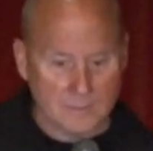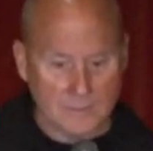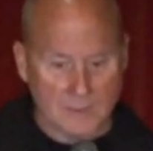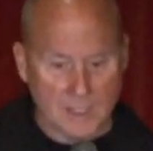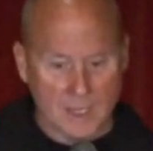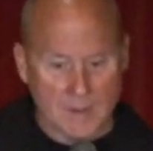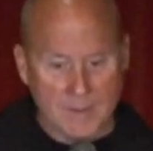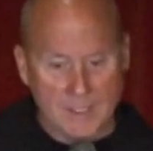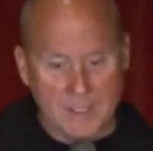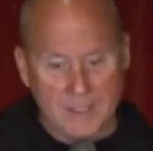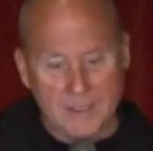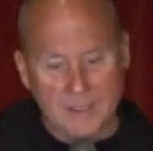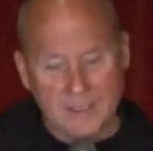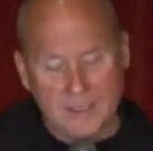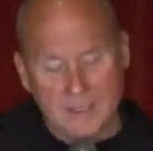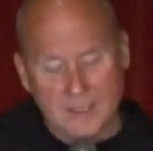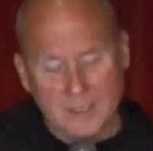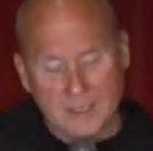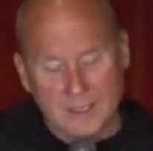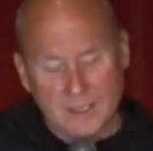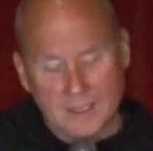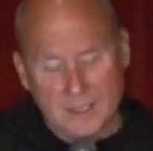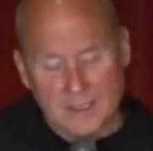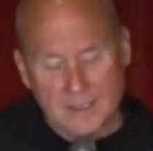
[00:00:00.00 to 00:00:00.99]
I mean,
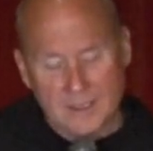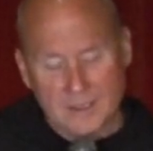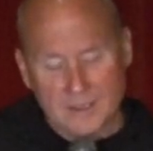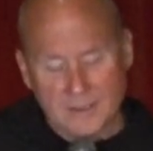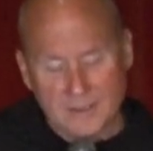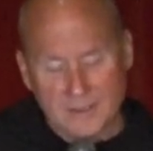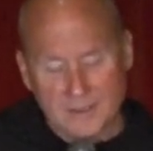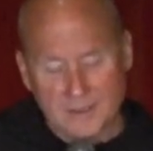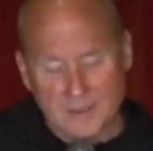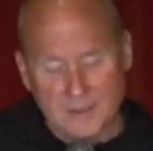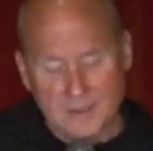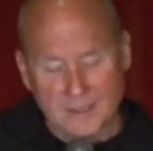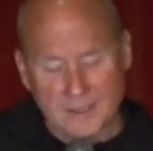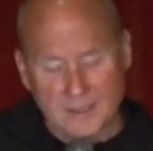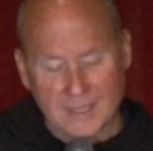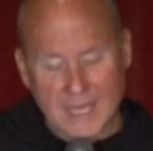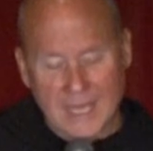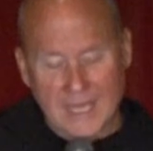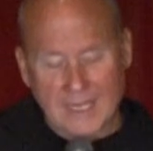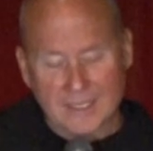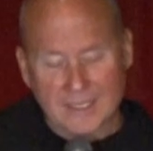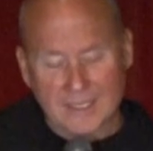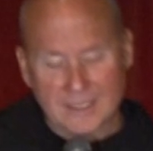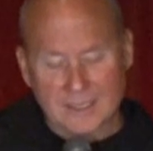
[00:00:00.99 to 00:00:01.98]

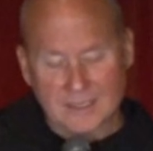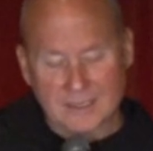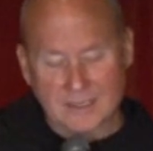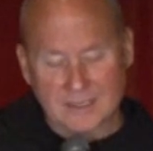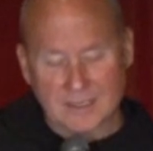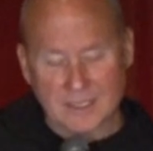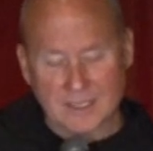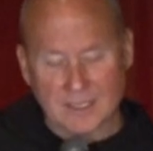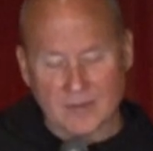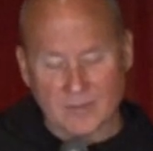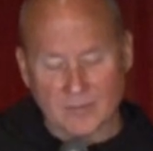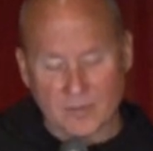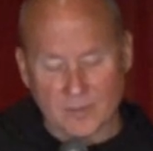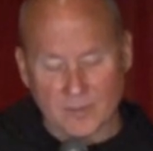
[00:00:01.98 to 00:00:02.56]
that in itself